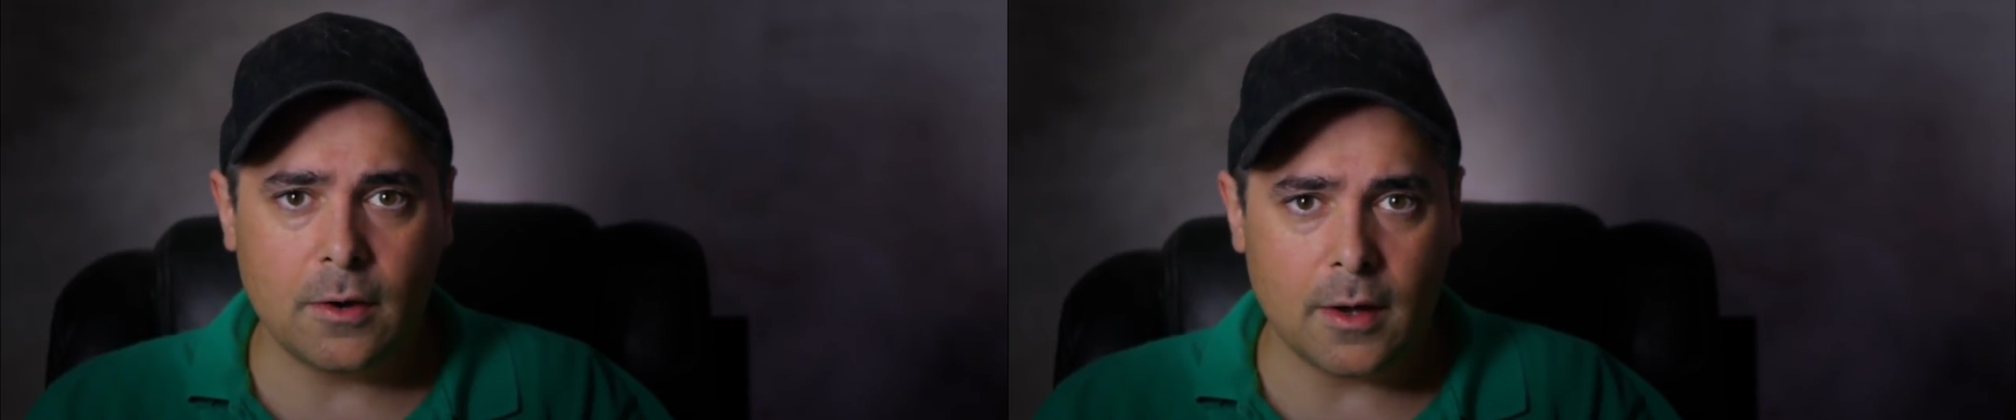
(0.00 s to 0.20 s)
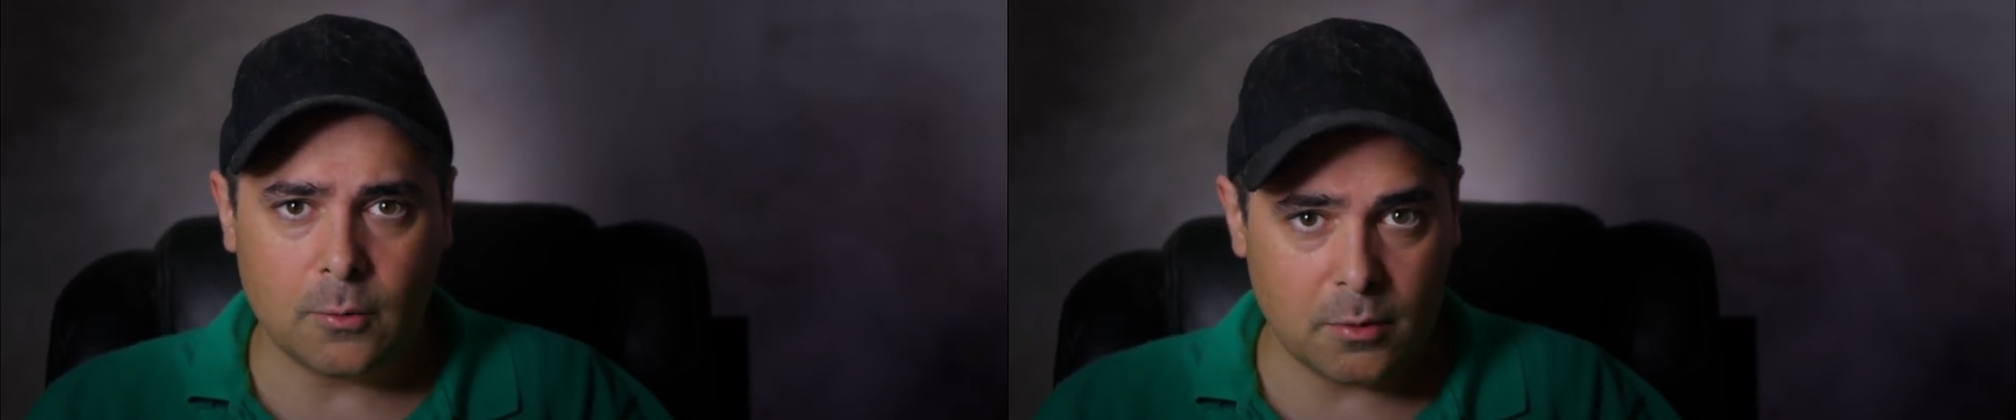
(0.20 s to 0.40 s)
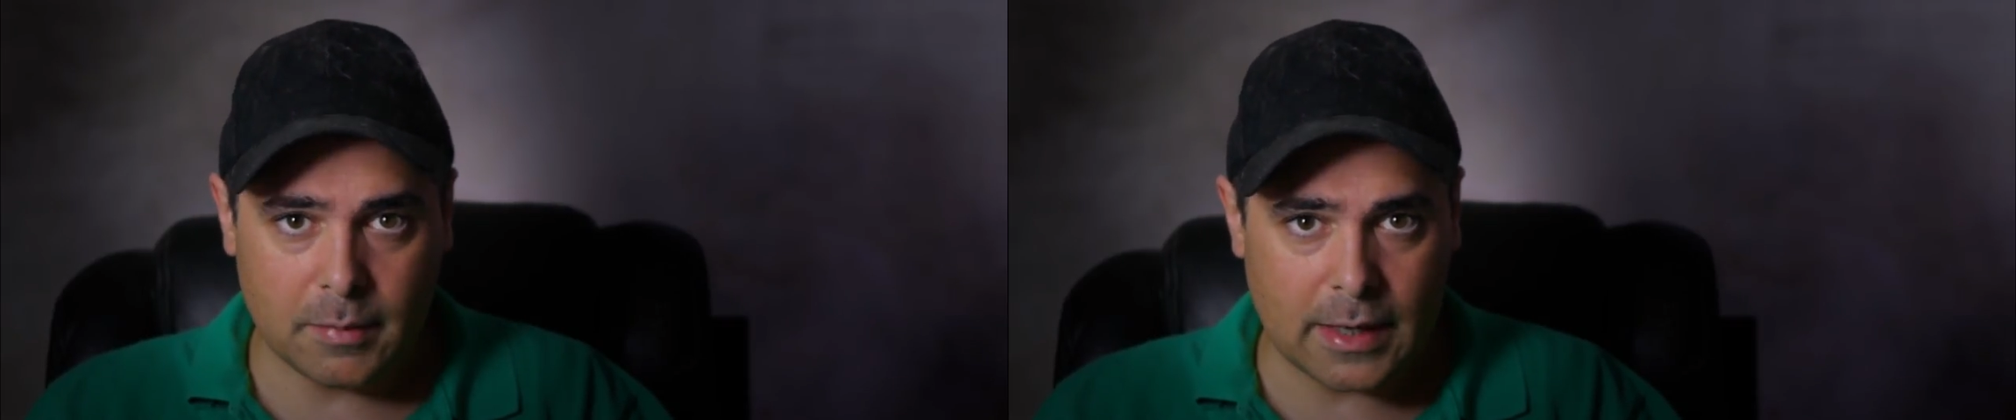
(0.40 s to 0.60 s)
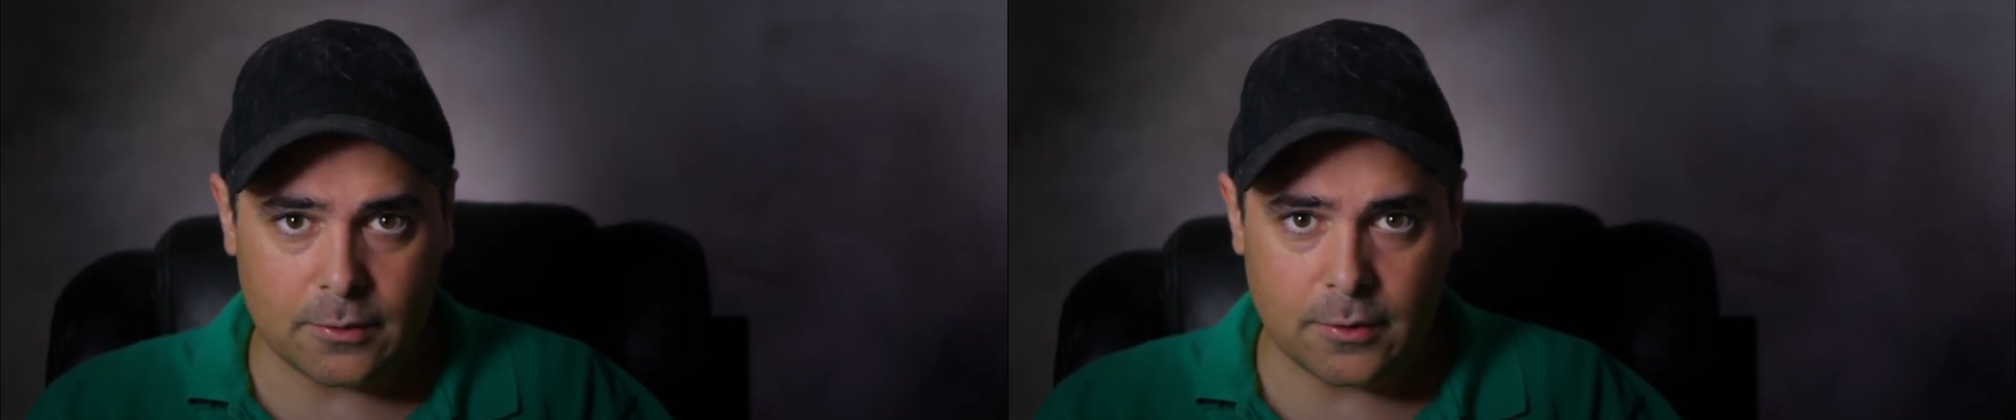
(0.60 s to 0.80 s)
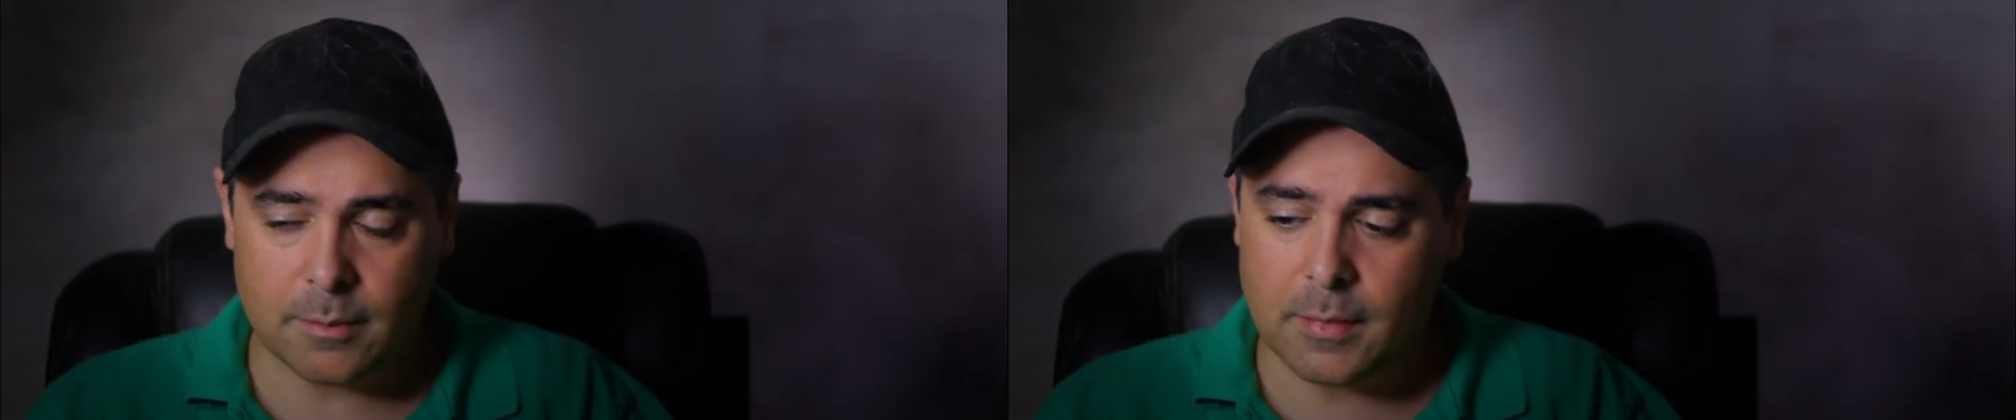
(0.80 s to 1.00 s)
on will
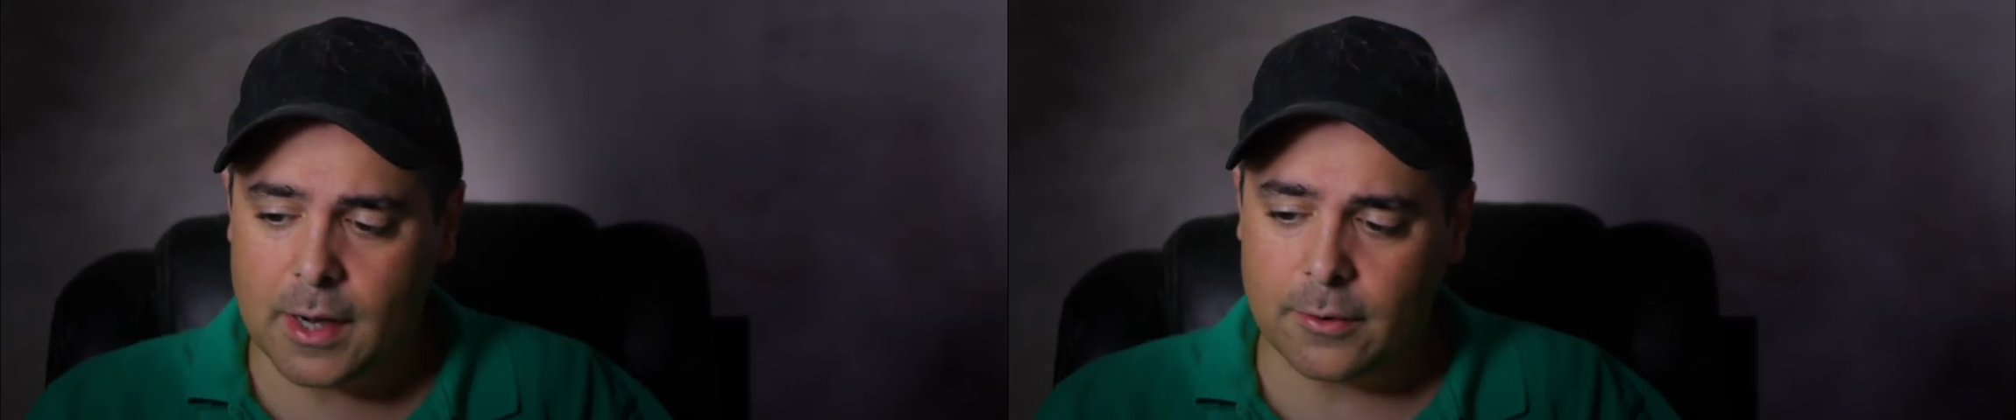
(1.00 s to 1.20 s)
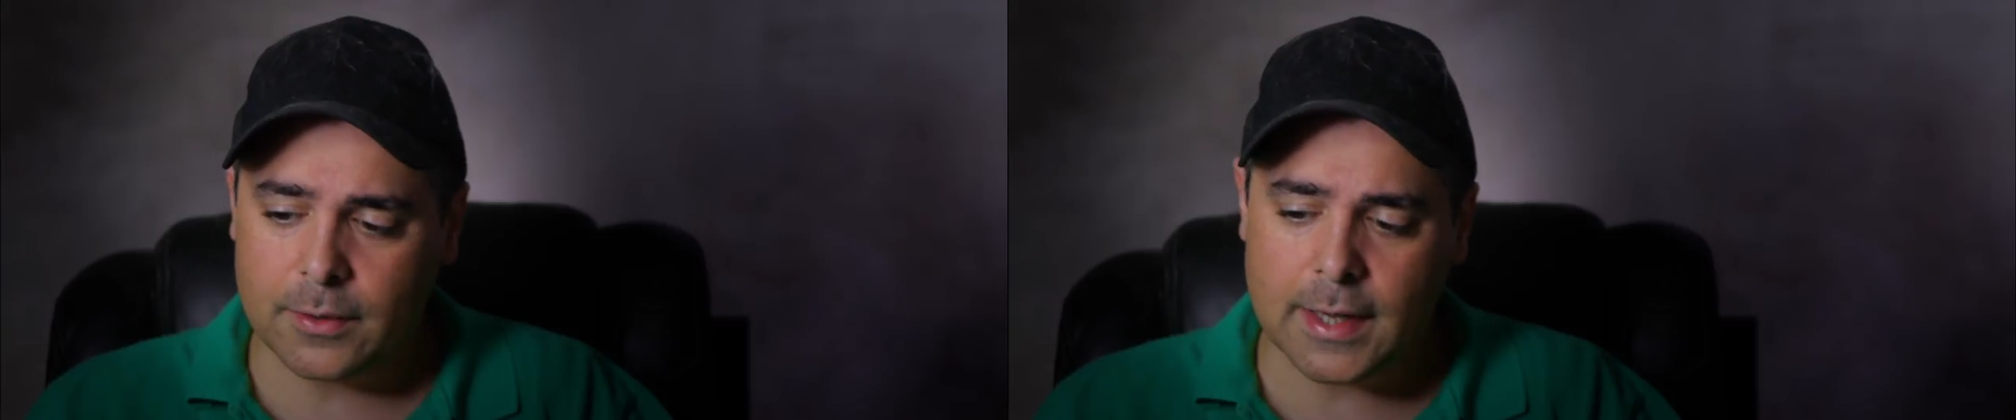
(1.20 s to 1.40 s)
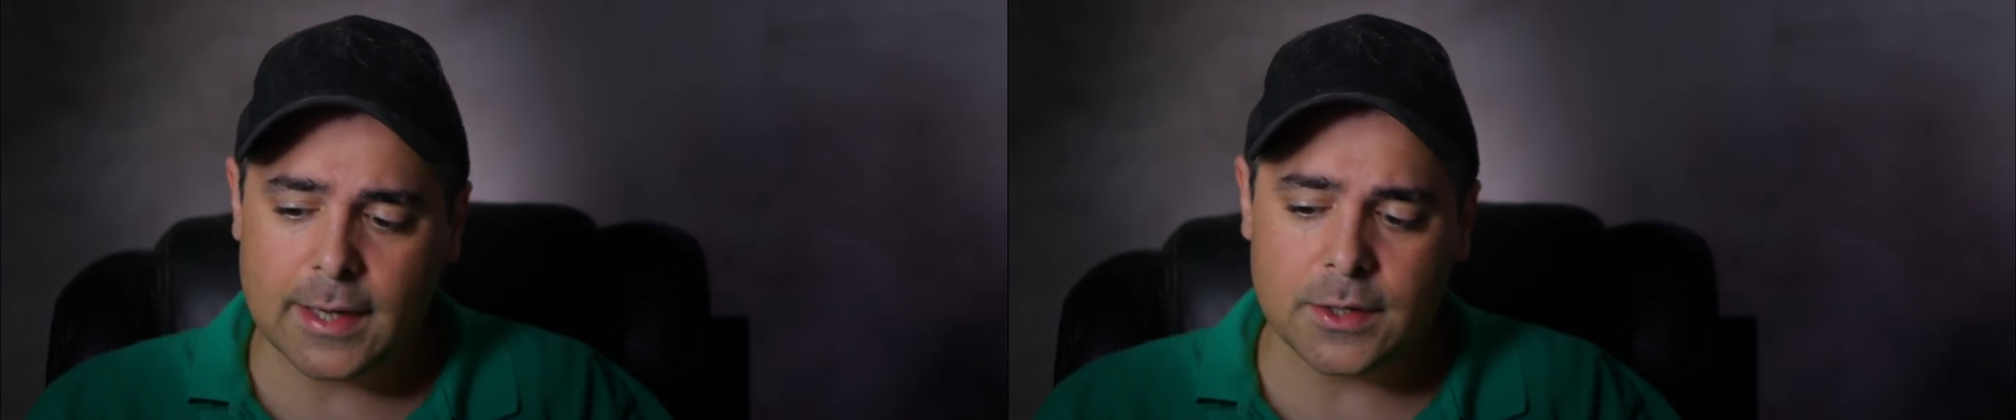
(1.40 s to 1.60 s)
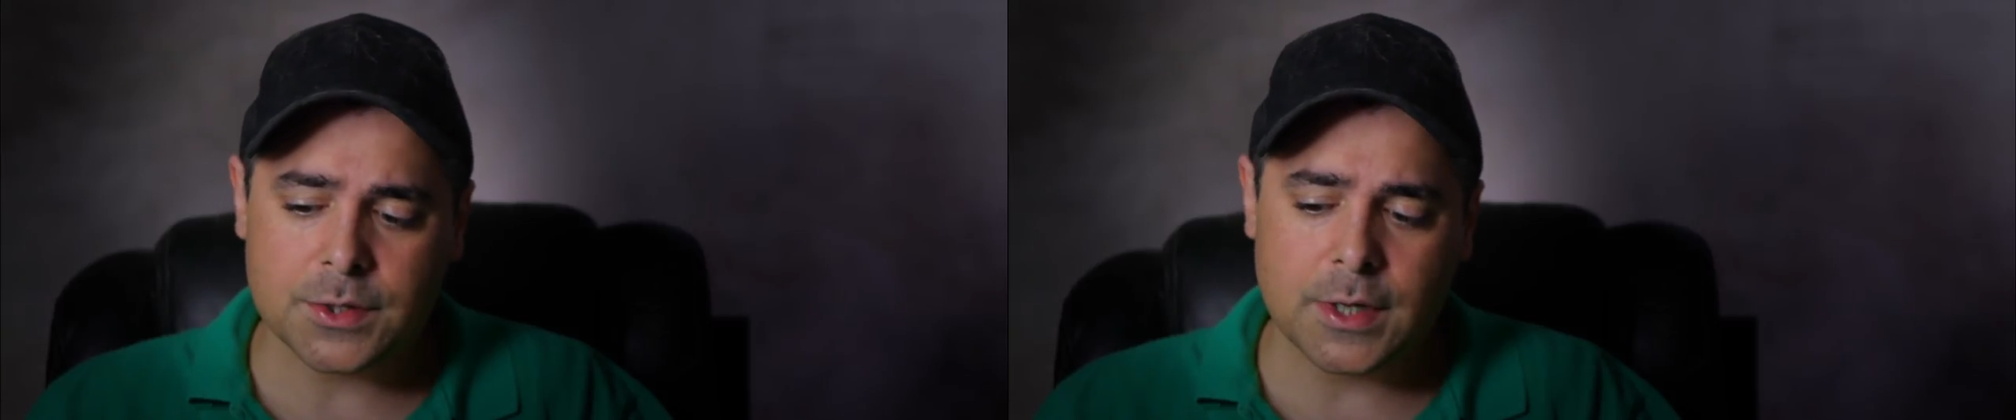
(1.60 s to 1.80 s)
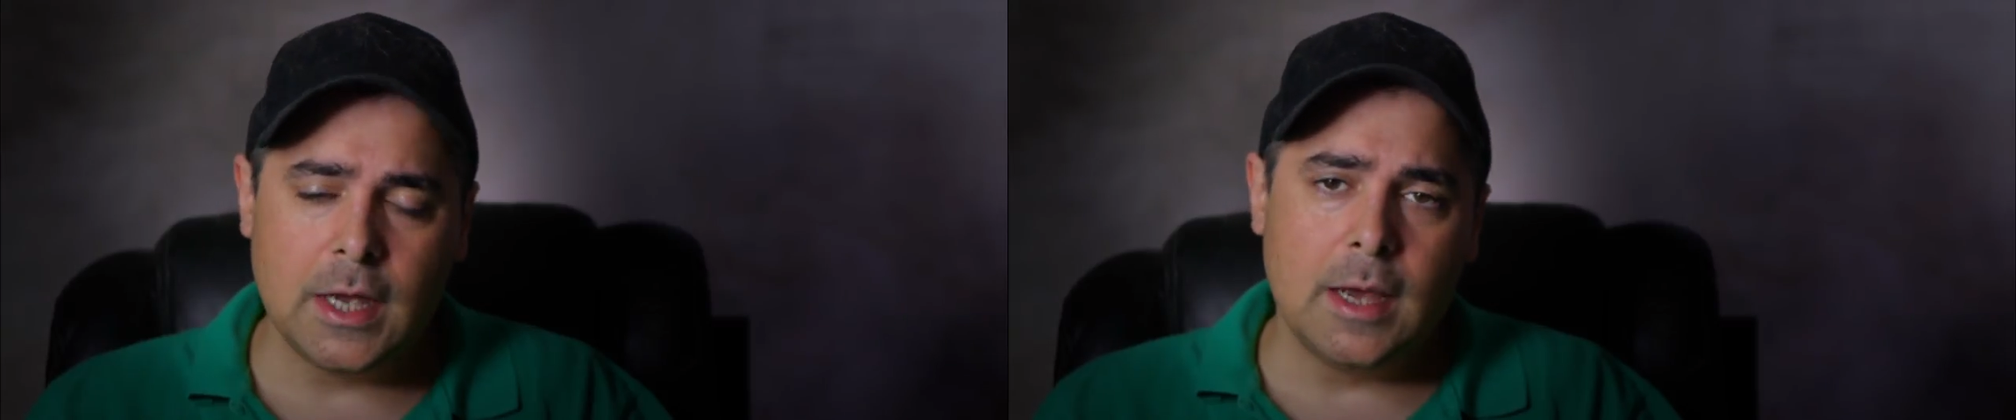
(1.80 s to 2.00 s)
mount on a modern lens,